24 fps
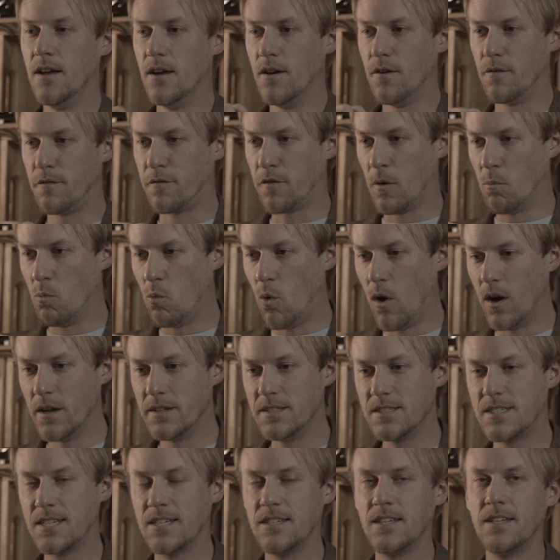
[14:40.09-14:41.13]
from
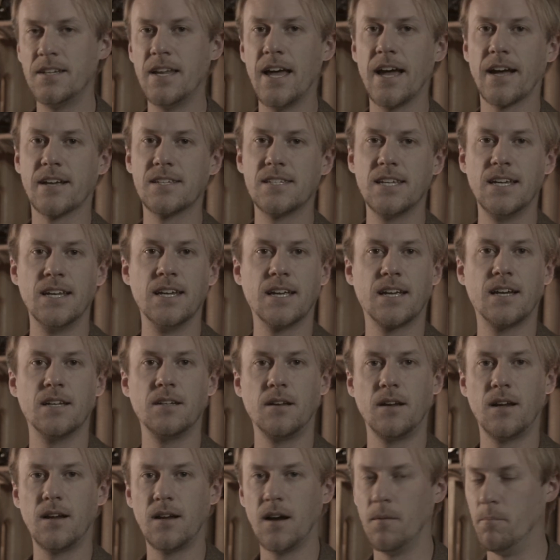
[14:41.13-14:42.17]
one to the next in a
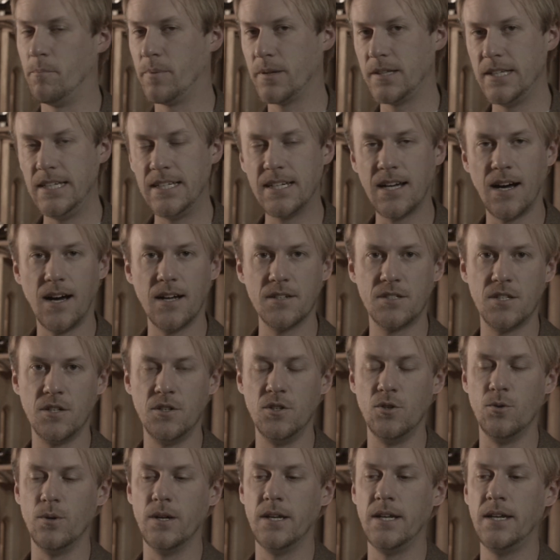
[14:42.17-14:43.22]
complete
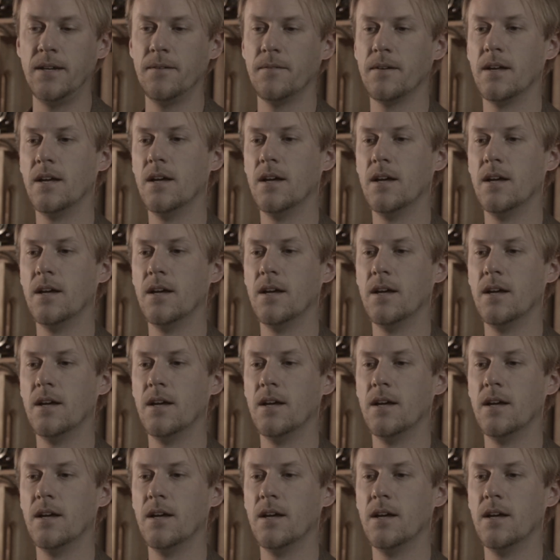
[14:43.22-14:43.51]
continuity,